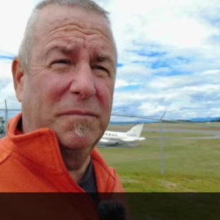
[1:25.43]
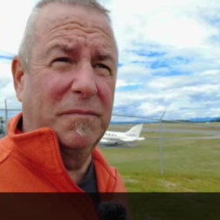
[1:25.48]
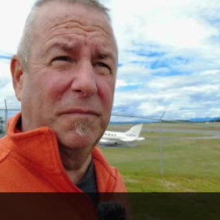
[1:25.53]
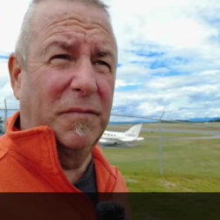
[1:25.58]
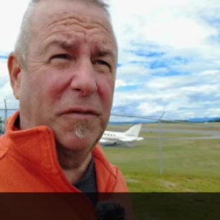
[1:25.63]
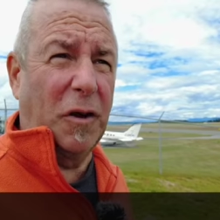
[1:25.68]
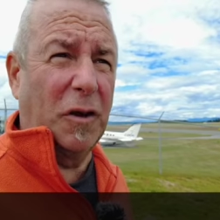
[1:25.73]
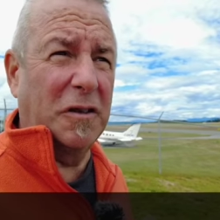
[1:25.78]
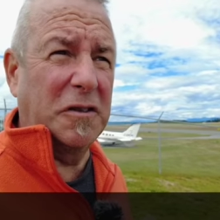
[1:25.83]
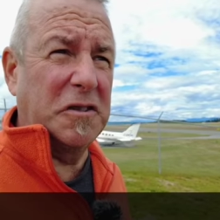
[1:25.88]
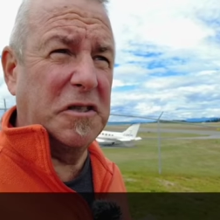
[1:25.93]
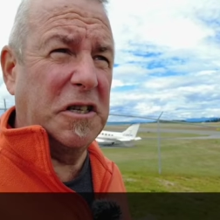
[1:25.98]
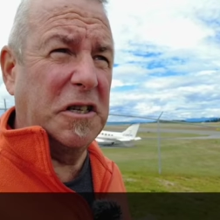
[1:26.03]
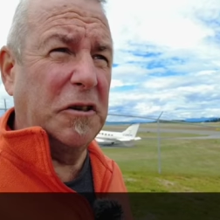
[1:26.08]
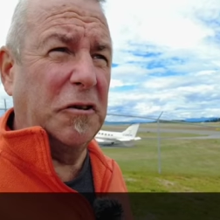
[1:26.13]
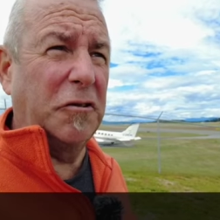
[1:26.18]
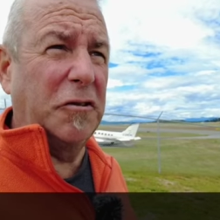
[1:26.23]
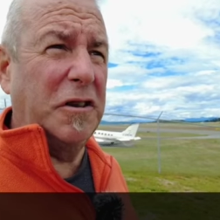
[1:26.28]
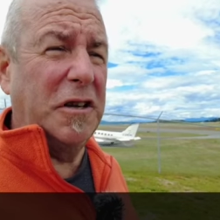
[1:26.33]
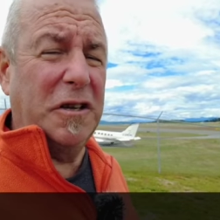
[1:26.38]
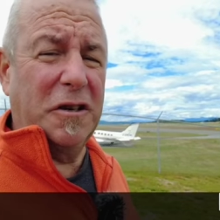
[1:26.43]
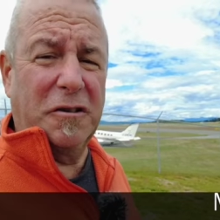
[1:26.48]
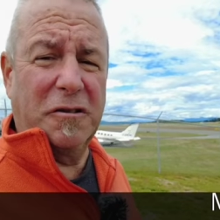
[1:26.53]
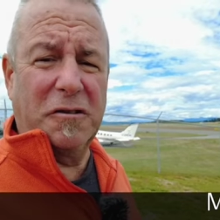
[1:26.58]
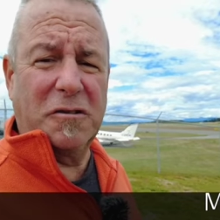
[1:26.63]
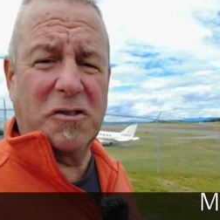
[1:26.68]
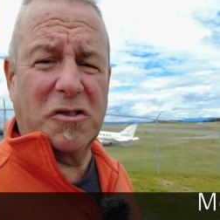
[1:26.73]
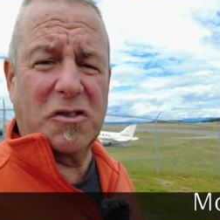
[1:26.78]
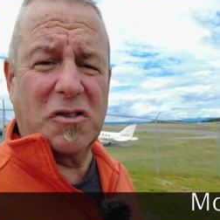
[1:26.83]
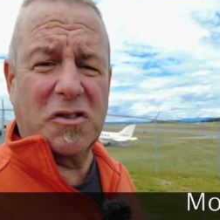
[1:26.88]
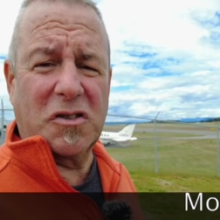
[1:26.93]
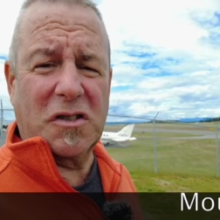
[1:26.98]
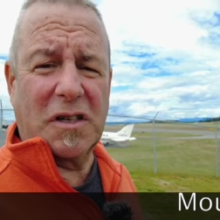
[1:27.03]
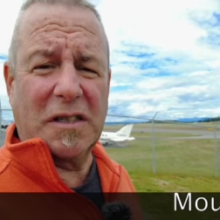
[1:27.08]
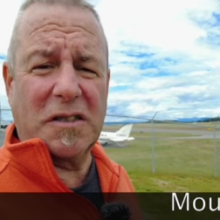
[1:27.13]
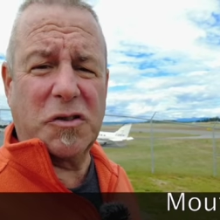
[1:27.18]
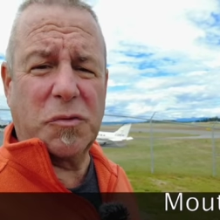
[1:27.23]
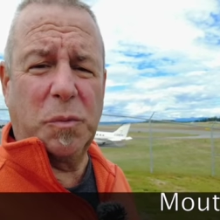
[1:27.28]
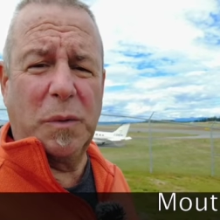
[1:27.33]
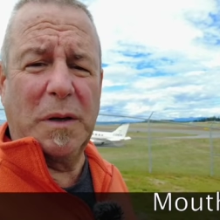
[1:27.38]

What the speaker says: volunteer years and such,